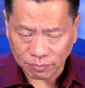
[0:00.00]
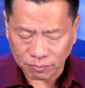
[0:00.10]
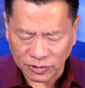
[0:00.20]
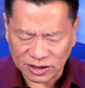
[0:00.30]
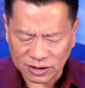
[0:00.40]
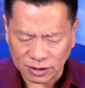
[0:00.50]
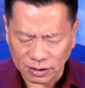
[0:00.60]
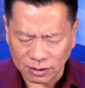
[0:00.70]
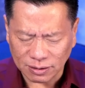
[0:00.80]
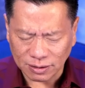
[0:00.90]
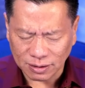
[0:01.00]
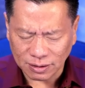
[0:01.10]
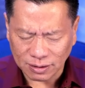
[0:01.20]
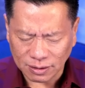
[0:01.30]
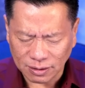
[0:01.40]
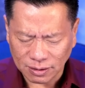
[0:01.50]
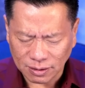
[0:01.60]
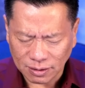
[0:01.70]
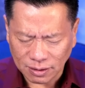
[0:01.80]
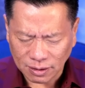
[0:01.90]
Be still
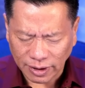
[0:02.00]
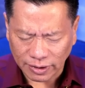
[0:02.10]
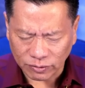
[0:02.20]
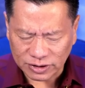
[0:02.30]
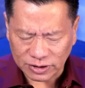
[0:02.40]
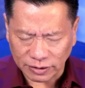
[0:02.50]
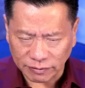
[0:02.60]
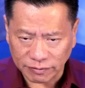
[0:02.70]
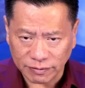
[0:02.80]
and receive.